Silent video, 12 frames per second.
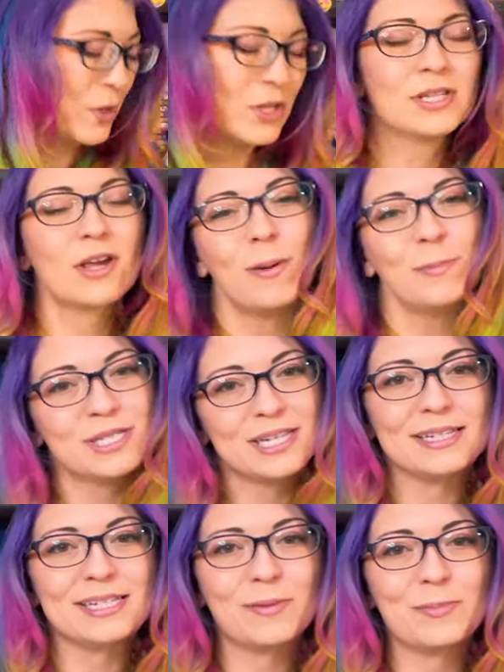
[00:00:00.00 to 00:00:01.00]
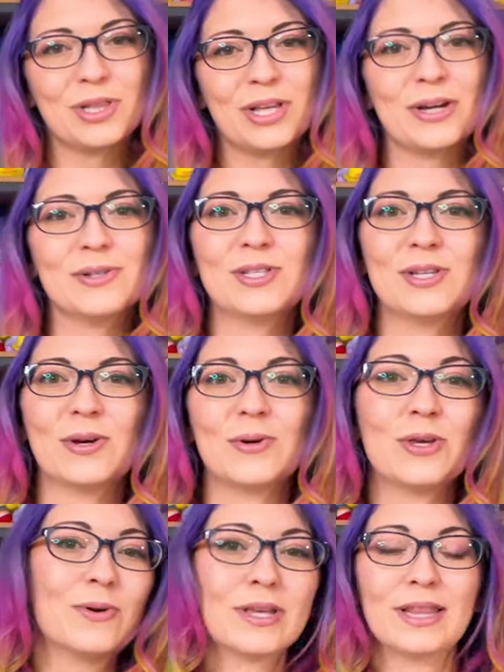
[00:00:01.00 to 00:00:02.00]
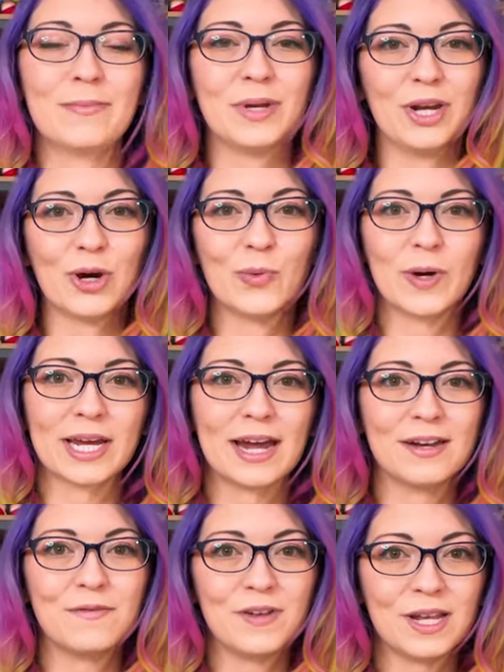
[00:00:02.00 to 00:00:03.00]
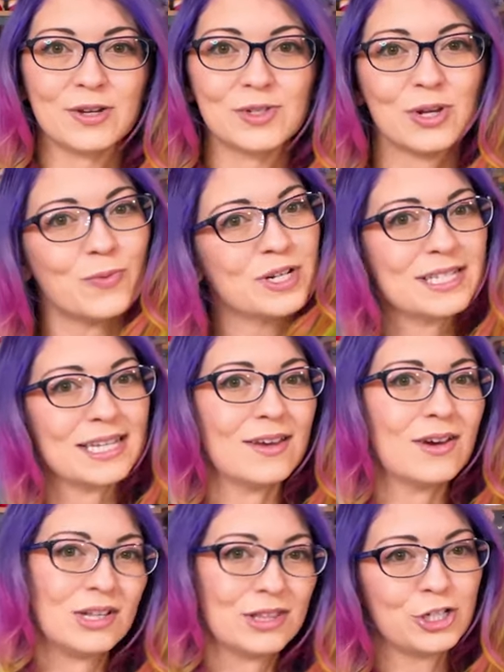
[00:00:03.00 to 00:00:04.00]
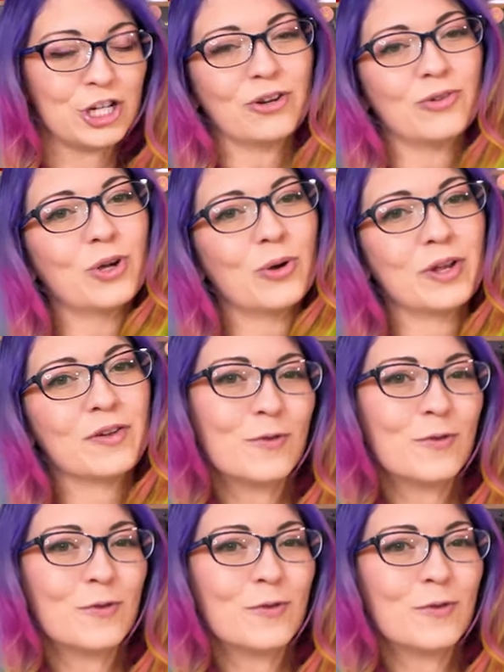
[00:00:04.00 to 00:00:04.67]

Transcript: well as commenting down below so you can let me know what kind of videos you wanna see on the channel going